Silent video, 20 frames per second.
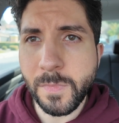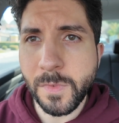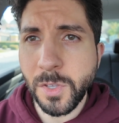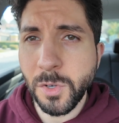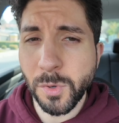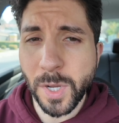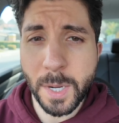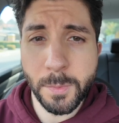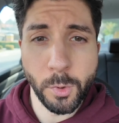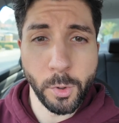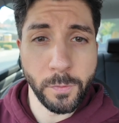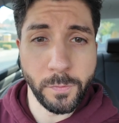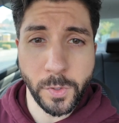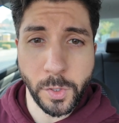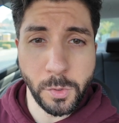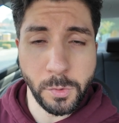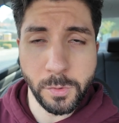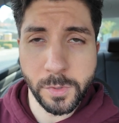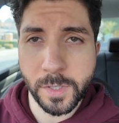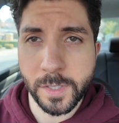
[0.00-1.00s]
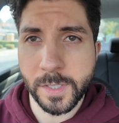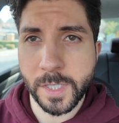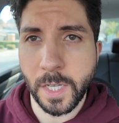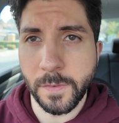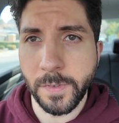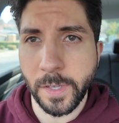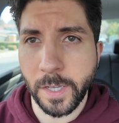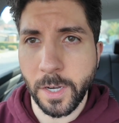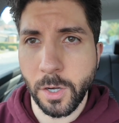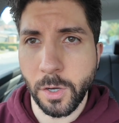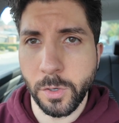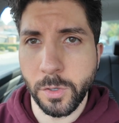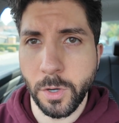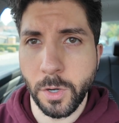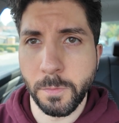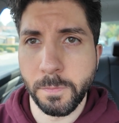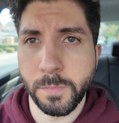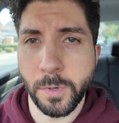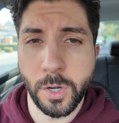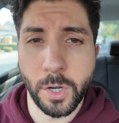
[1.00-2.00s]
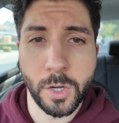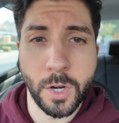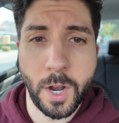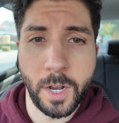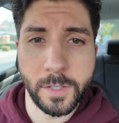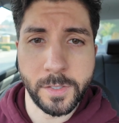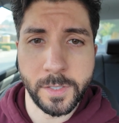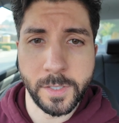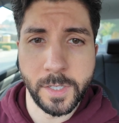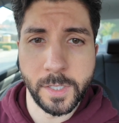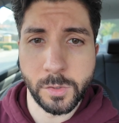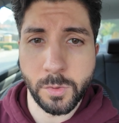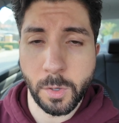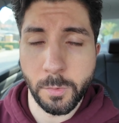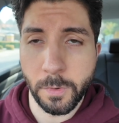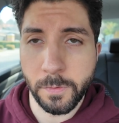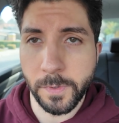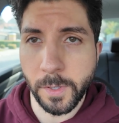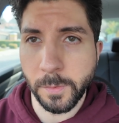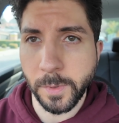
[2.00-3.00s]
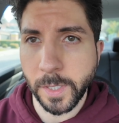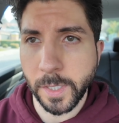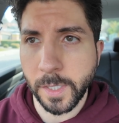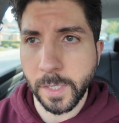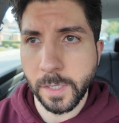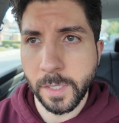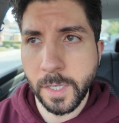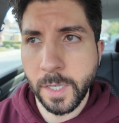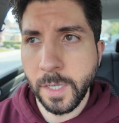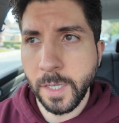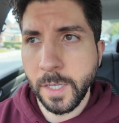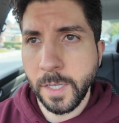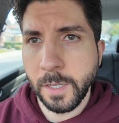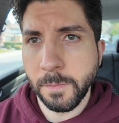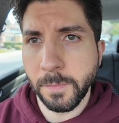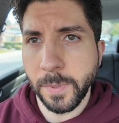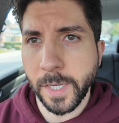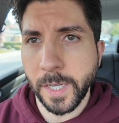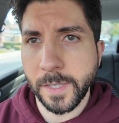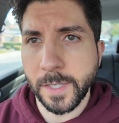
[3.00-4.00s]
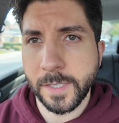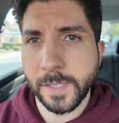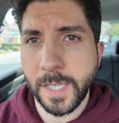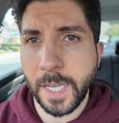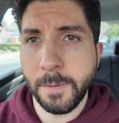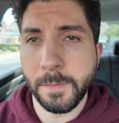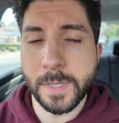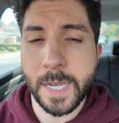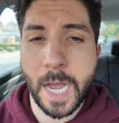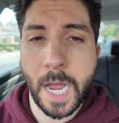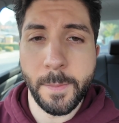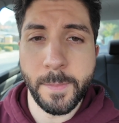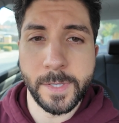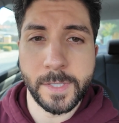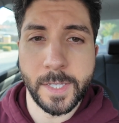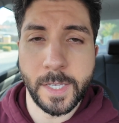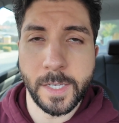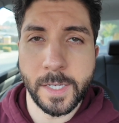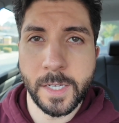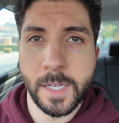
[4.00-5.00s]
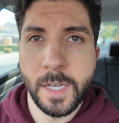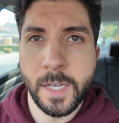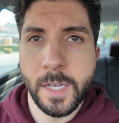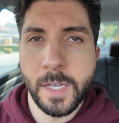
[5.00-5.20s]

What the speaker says: get more views and stuff like on our content while we're filming it. But at the same time, it's like,